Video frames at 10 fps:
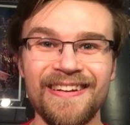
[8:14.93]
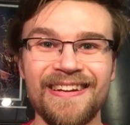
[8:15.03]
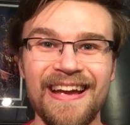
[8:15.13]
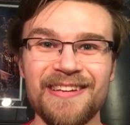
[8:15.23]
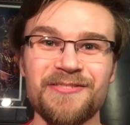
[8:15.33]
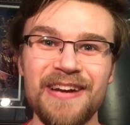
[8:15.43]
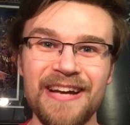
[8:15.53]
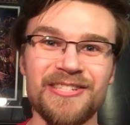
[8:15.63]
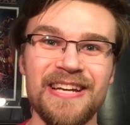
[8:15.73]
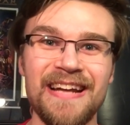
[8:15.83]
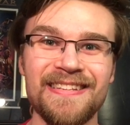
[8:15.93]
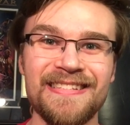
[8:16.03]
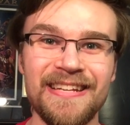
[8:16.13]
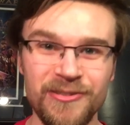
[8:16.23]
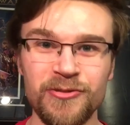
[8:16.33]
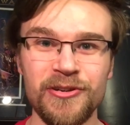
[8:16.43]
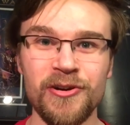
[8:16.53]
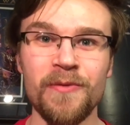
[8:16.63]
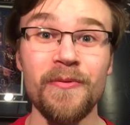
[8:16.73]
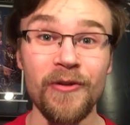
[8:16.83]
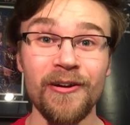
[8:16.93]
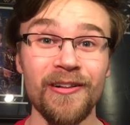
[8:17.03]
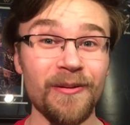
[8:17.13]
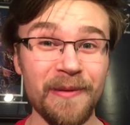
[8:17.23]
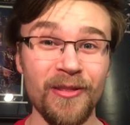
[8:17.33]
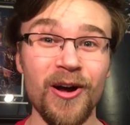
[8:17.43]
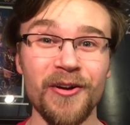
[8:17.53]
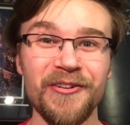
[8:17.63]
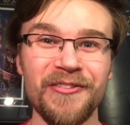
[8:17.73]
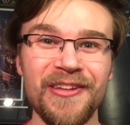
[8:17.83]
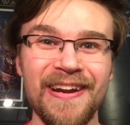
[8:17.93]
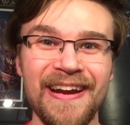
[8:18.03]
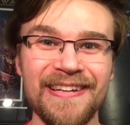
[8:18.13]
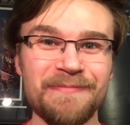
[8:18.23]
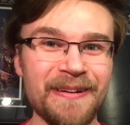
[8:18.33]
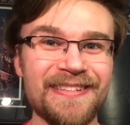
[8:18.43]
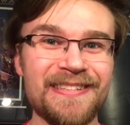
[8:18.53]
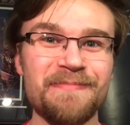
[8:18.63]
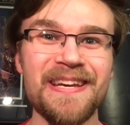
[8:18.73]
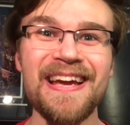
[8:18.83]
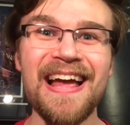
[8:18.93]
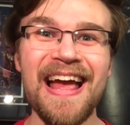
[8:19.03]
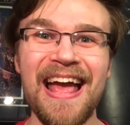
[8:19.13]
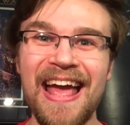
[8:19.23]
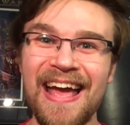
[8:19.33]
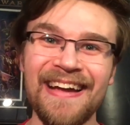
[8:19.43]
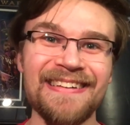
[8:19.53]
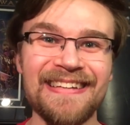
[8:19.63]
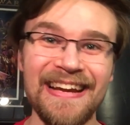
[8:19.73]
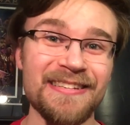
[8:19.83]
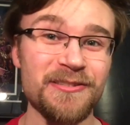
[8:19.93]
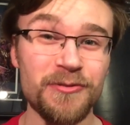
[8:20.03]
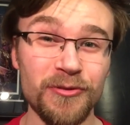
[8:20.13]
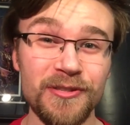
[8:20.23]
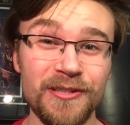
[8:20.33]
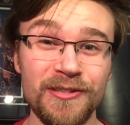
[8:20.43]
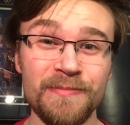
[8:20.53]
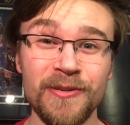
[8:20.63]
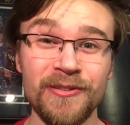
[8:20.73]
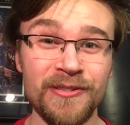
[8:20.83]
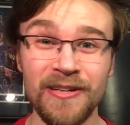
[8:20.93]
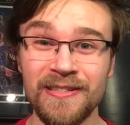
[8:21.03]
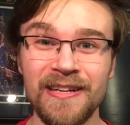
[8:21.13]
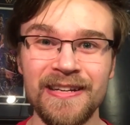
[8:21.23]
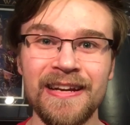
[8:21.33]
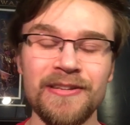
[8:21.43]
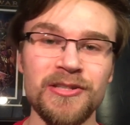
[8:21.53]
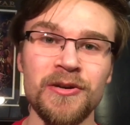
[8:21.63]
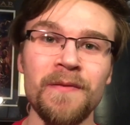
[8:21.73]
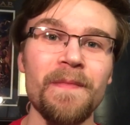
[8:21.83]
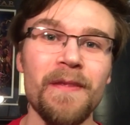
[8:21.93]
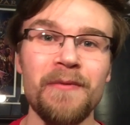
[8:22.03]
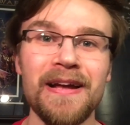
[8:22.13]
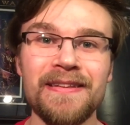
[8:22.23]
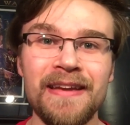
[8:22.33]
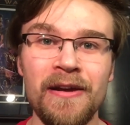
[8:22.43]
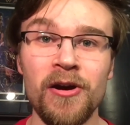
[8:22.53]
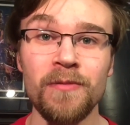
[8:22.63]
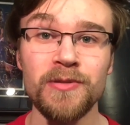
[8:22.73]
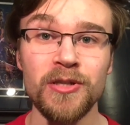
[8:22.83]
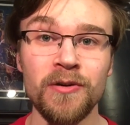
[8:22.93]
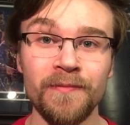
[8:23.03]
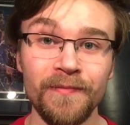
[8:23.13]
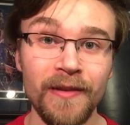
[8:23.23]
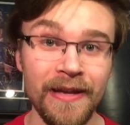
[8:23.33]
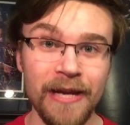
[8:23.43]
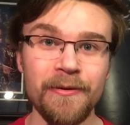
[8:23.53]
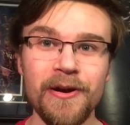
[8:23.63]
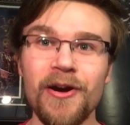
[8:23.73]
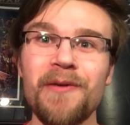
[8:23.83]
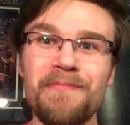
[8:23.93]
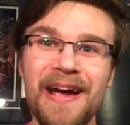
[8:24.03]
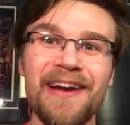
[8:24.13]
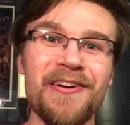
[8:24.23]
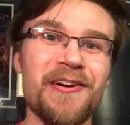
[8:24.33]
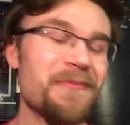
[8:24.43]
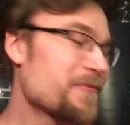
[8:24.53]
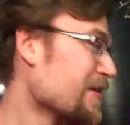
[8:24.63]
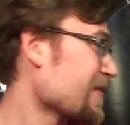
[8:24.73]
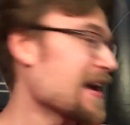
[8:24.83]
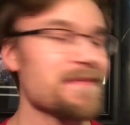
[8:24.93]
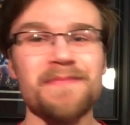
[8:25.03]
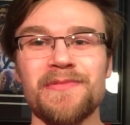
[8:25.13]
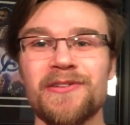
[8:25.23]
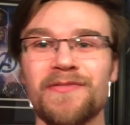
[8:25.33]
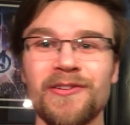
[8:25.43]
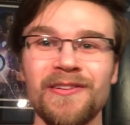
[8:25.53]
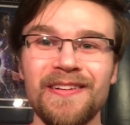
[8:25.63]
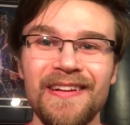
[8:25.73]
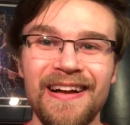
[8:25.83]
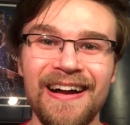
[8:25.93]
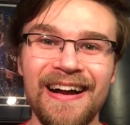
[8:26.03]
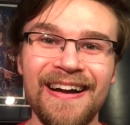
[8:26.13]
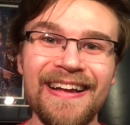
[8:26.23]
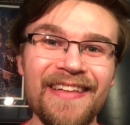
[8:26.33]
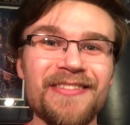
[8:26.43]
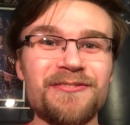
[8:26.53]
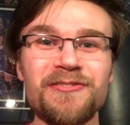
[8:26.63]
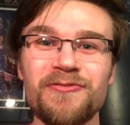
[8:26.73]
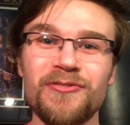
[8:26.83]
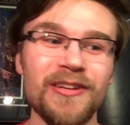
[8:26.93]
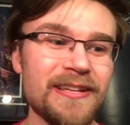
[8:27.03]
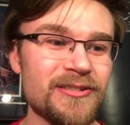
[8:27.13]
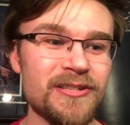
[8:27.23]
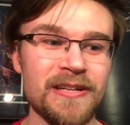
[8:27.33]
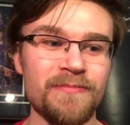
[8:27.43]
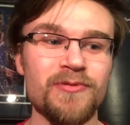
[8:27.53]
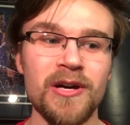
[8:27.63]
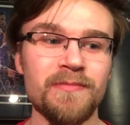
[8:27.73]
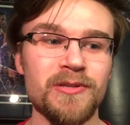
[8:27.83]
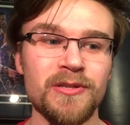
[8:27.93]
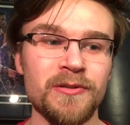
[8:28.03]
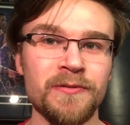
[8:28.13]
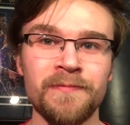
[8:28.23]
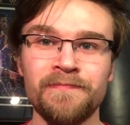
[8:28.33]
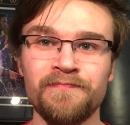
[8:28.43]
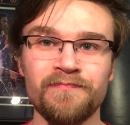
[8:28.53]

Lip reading: Yeah, so I actually had to take Jordan home. We were out a little bit longer than I expected to be. And he has school still tomorrow. He's not done yet. So we had to get home. So here we are, back home with Captain Marvel. Yeah, this was really just an impromptu